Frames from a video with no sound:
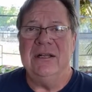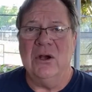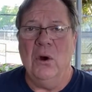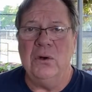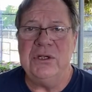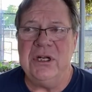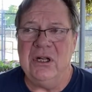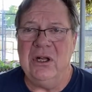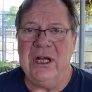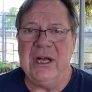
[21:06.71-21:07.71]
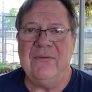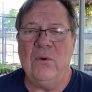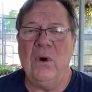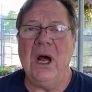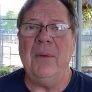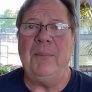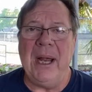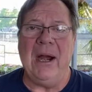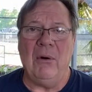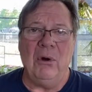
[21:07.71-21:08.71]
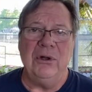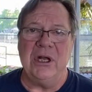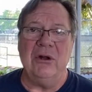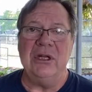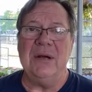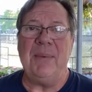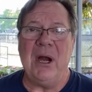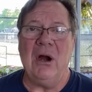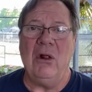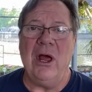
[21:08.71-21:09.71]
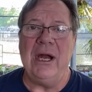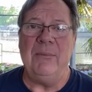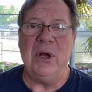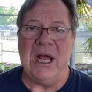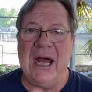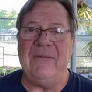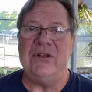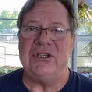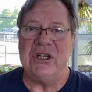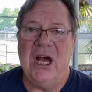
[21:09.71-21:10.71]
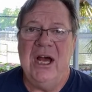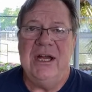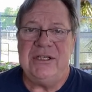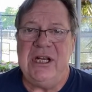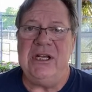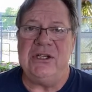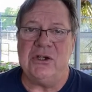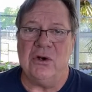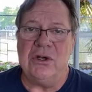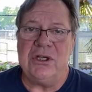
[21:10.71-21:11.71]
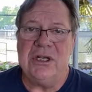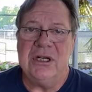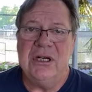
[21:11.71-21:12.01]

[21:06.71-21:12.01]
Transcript: Go to the link for apparel. The only apparel item we have is a T-shirt.